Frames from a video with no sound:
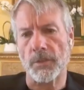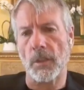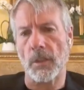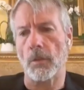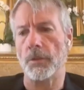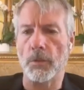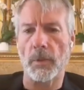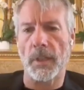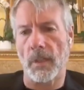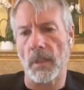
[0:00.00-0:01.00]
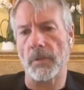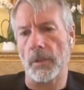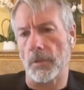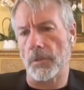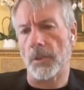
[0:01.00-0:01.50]
So you would have
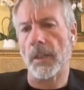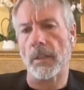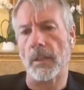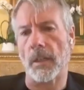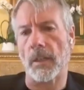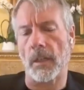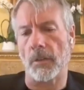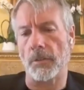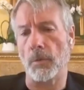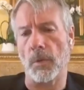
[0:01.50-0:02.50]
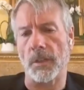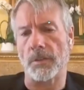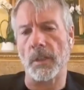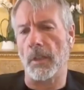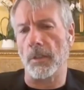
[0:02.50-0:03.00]
in your checking account
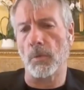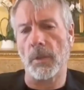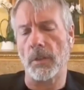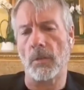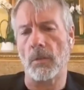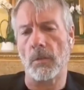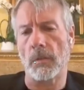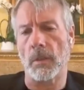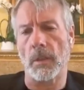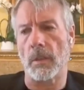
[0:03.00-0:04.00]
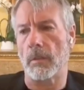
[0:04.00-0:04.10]
USD. You wouldn't hold